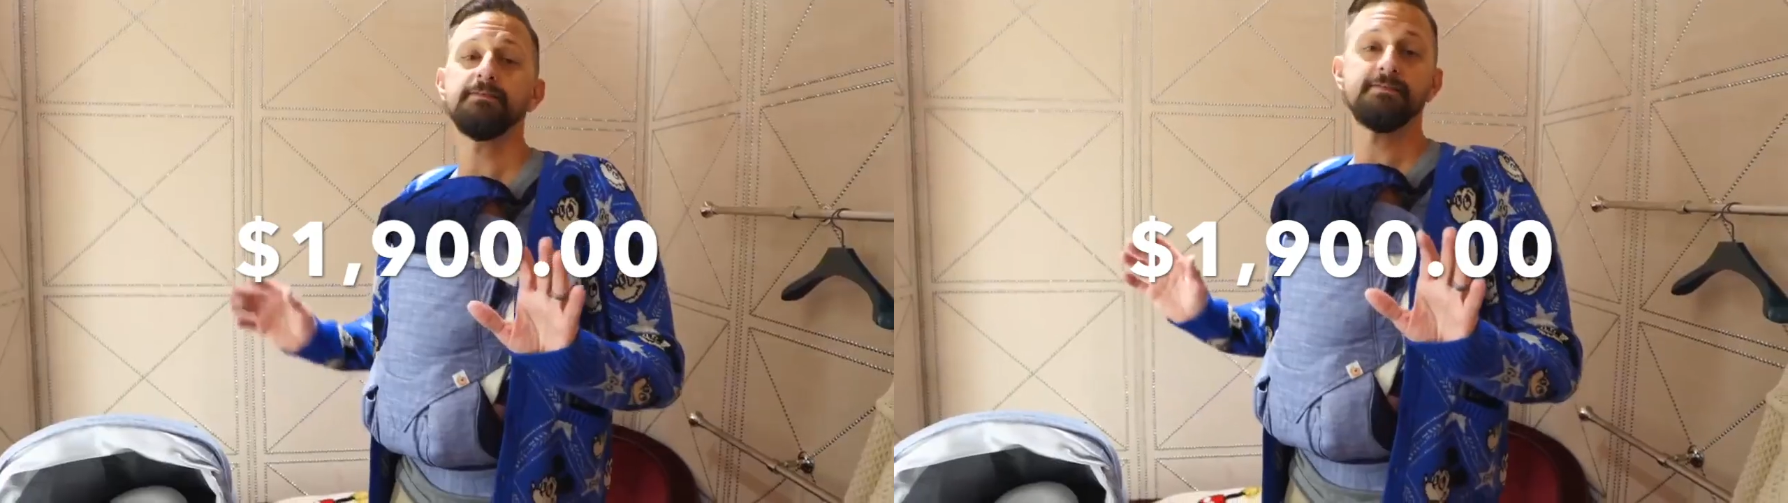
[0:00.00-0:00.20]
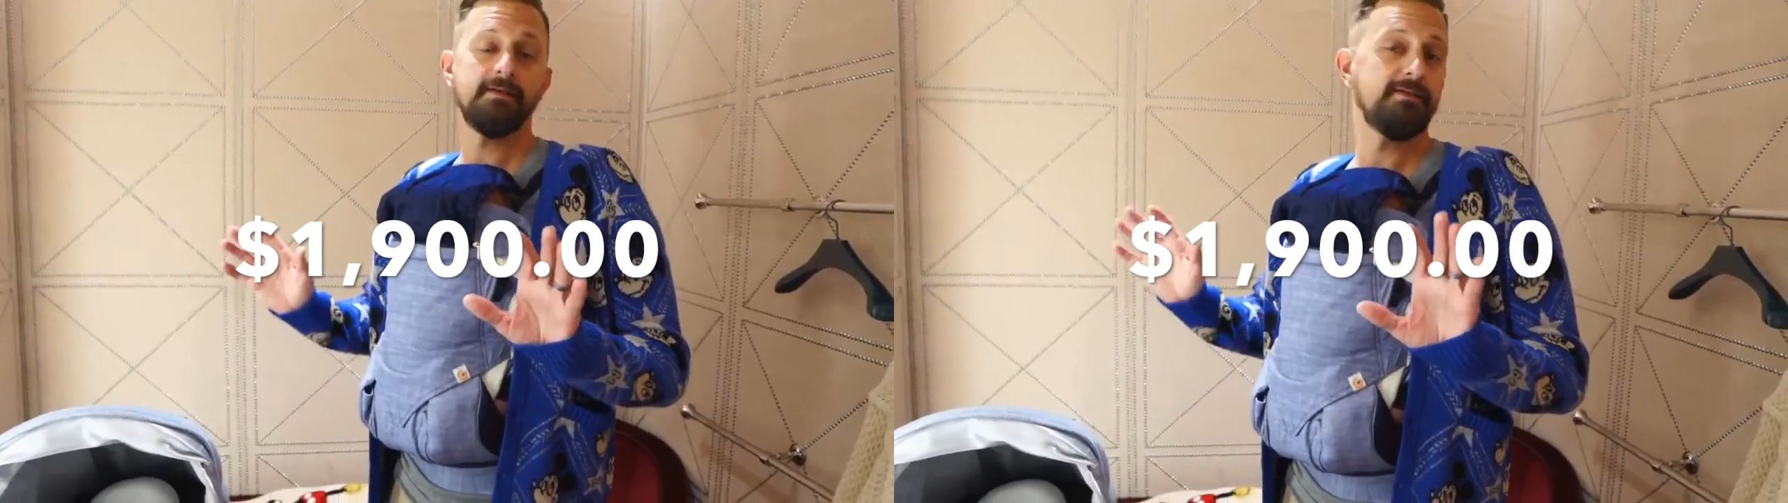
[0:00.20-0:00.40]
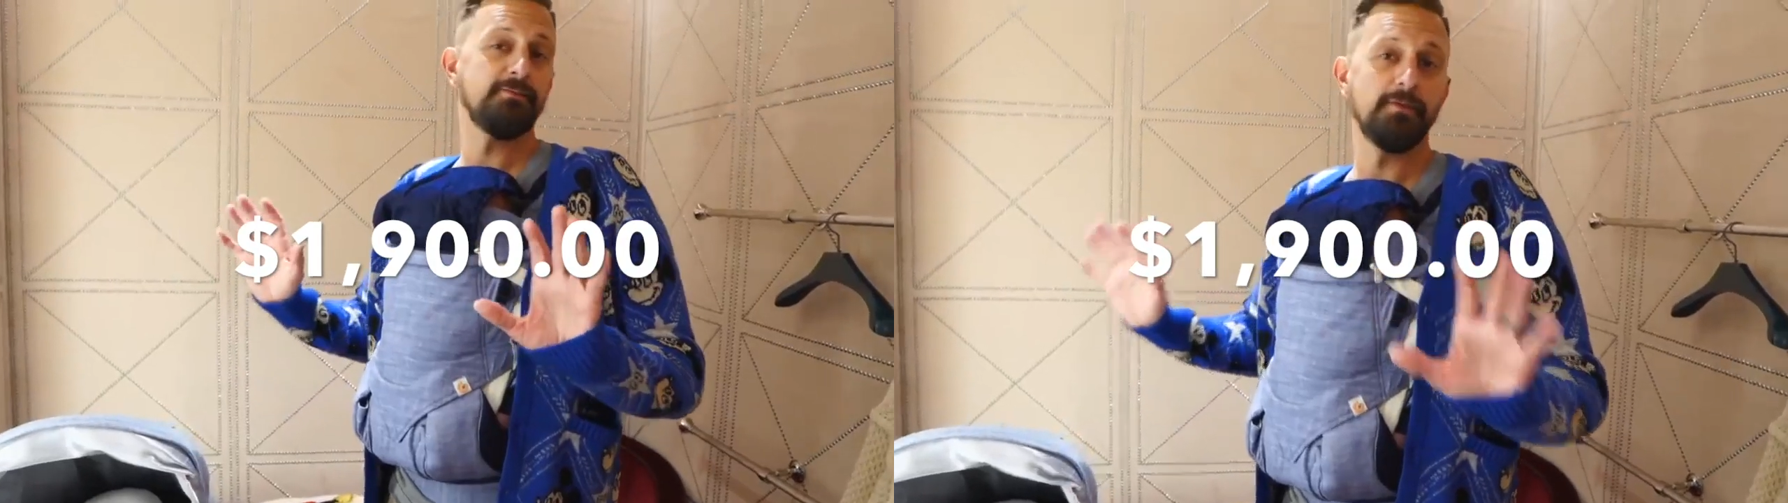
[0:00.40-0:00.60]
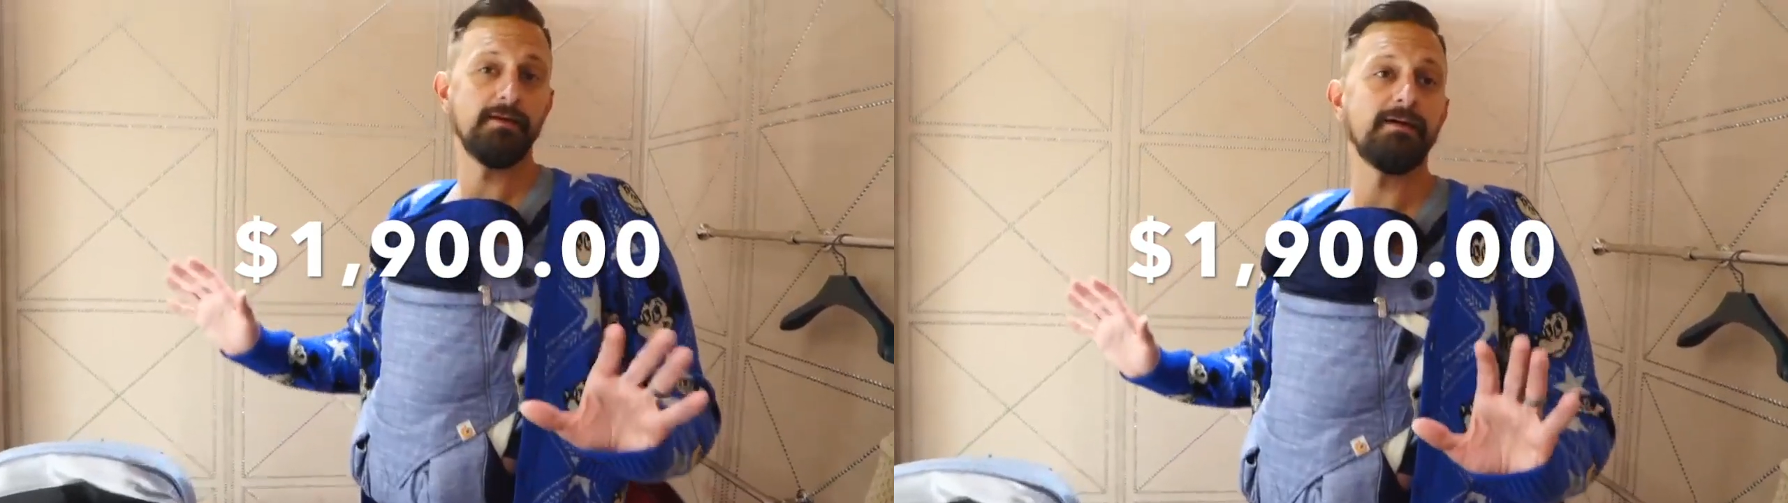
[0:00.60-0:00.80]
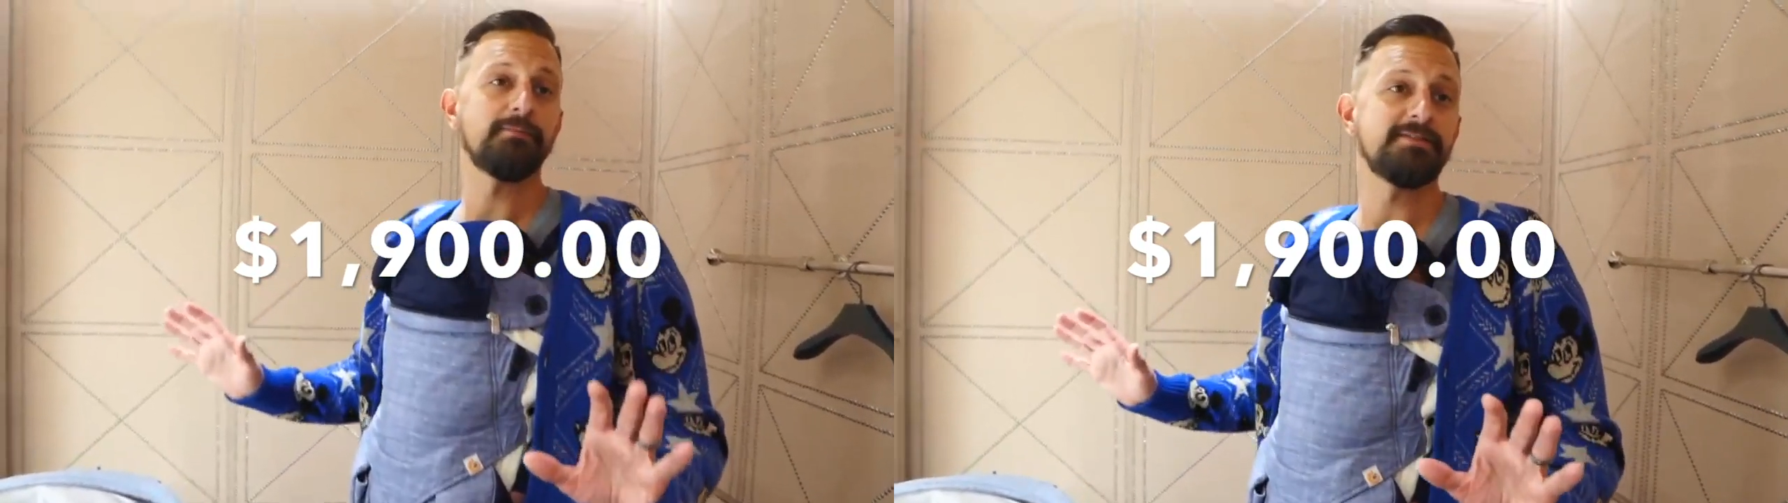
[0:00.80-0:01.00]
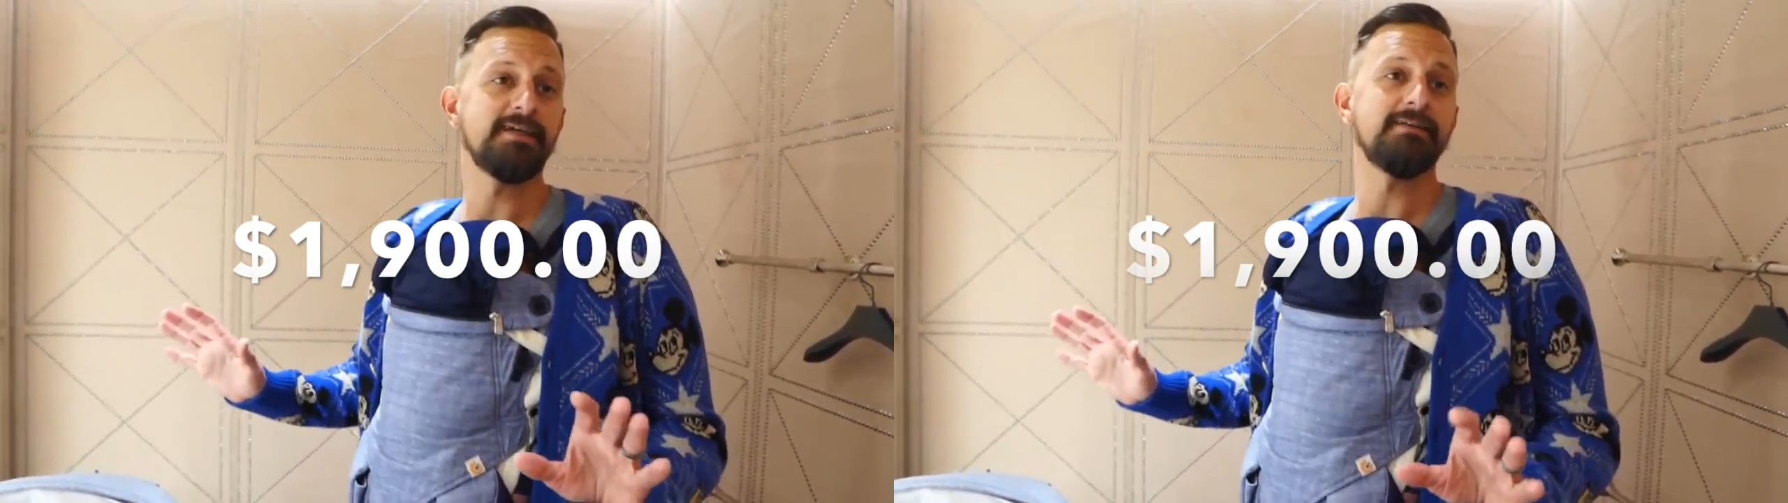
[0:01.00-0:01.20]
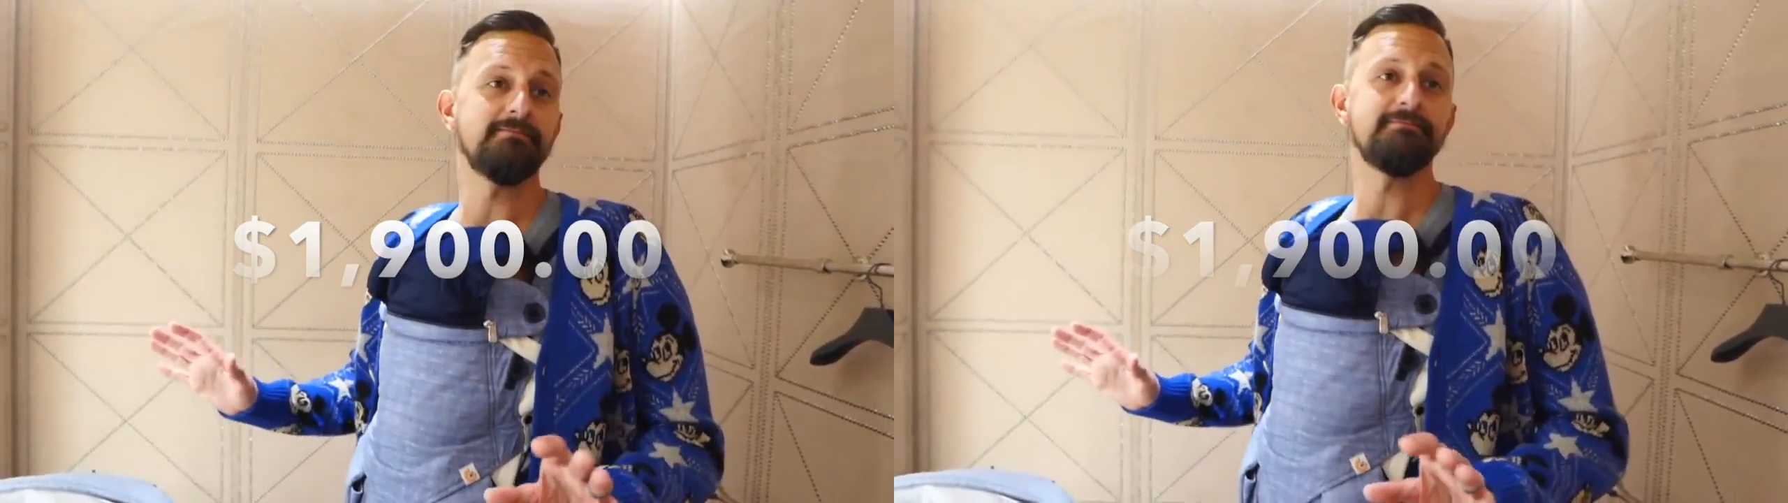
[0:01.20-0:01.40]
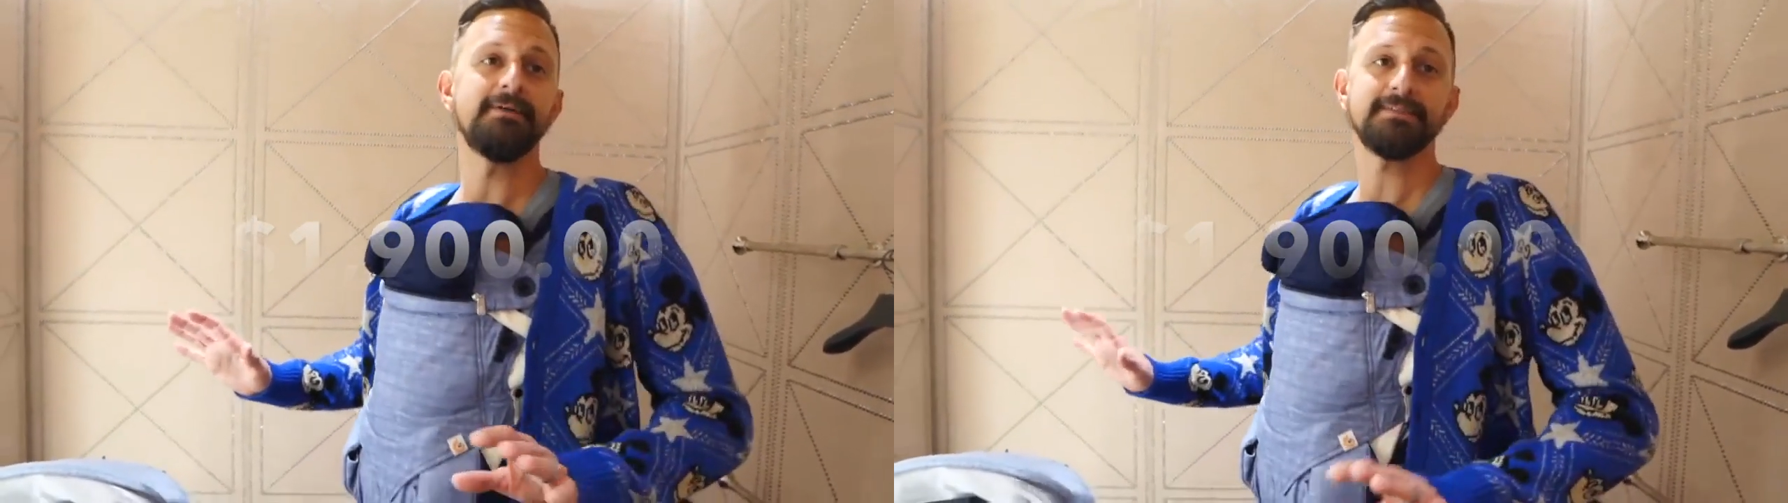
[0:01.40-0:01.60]
This is 100%
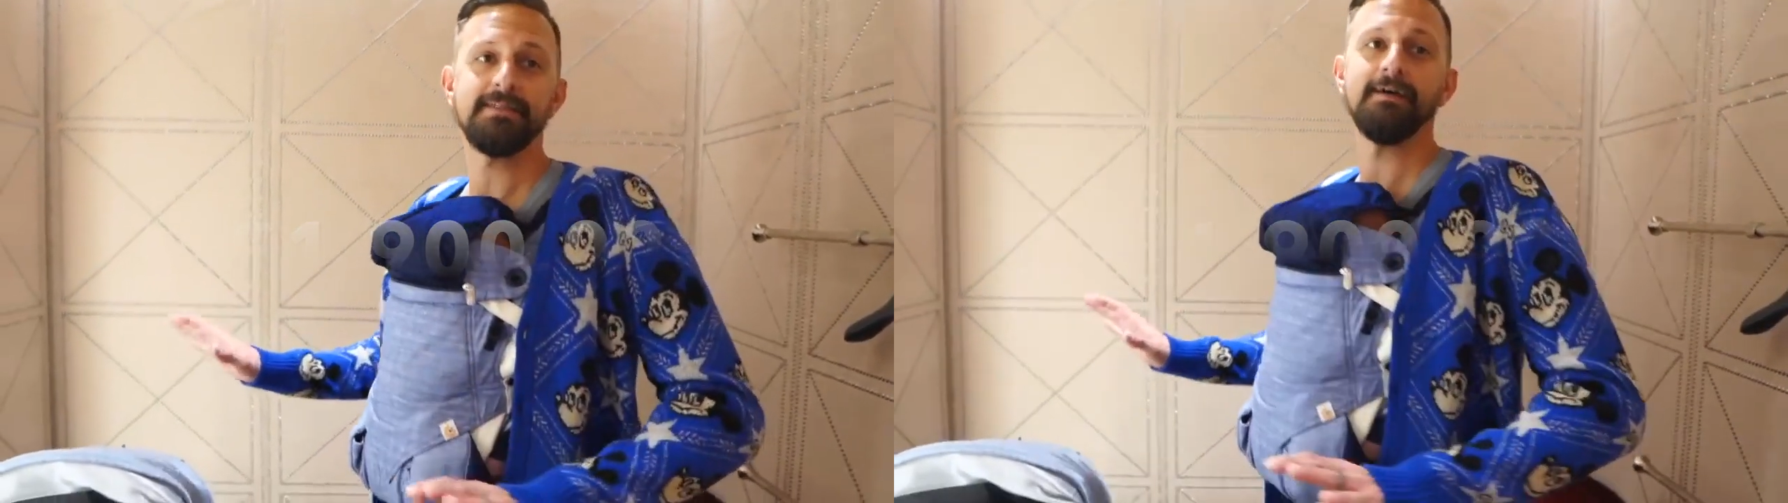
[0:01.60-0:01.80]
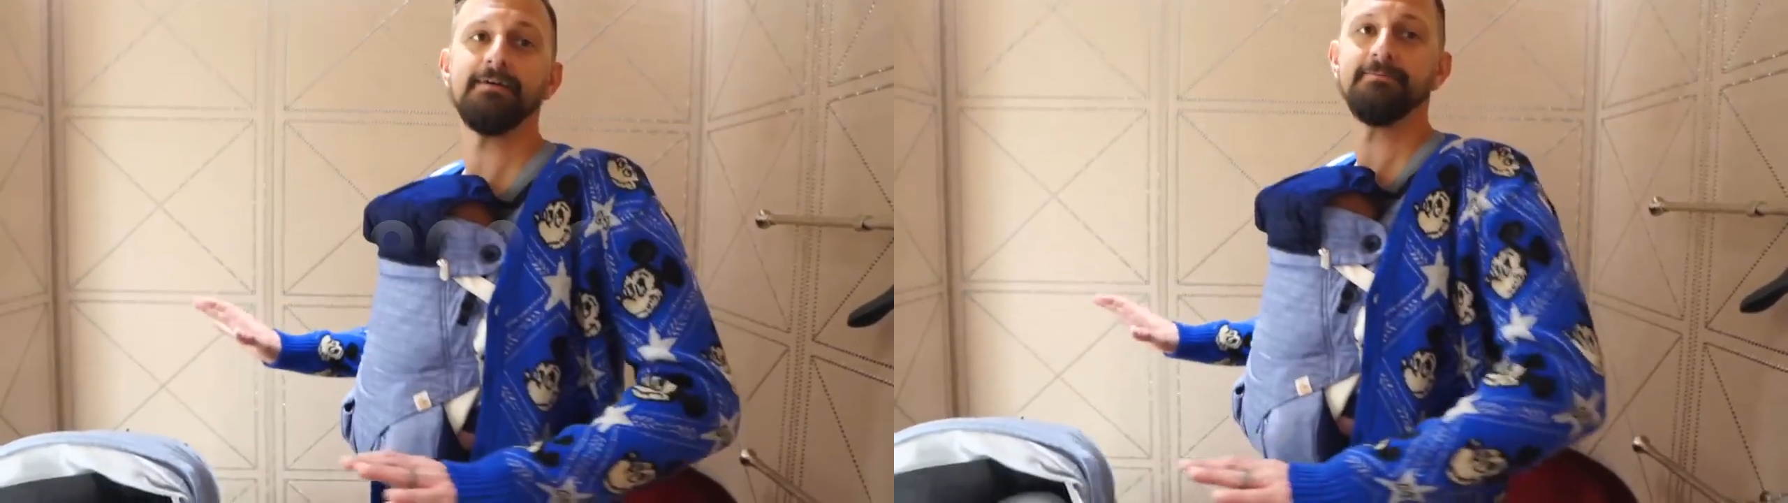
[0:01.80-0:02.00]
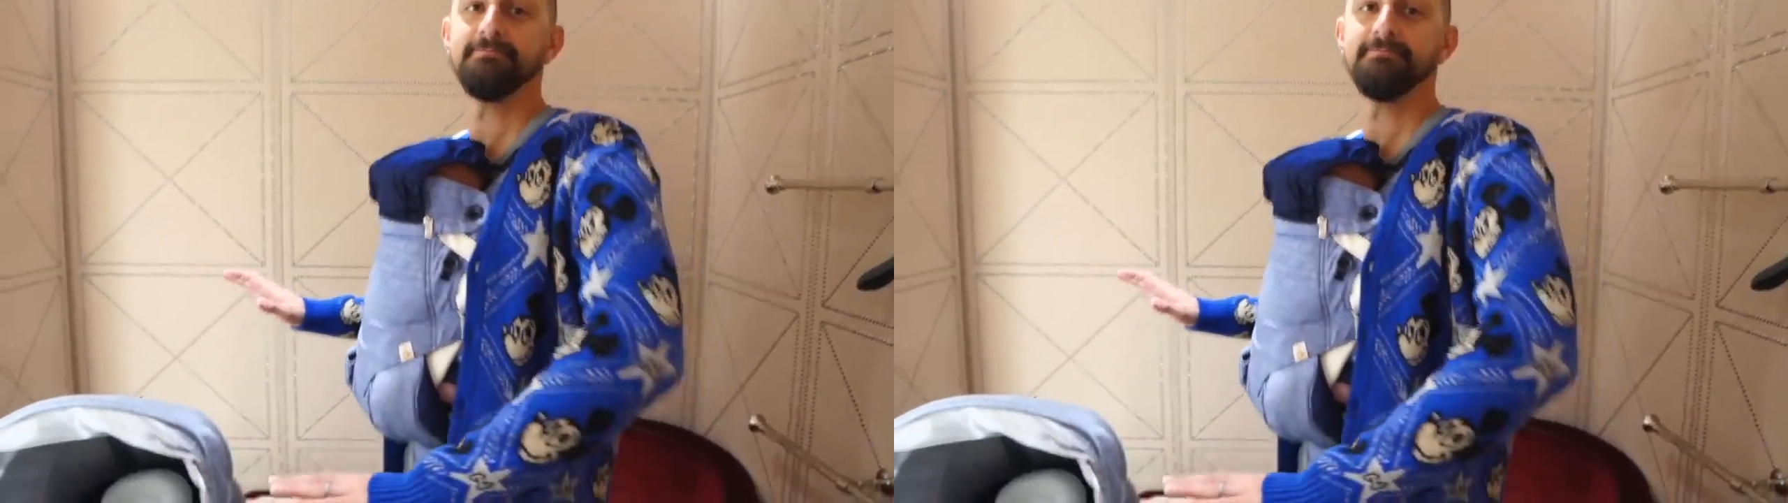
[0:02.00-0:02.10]
my style.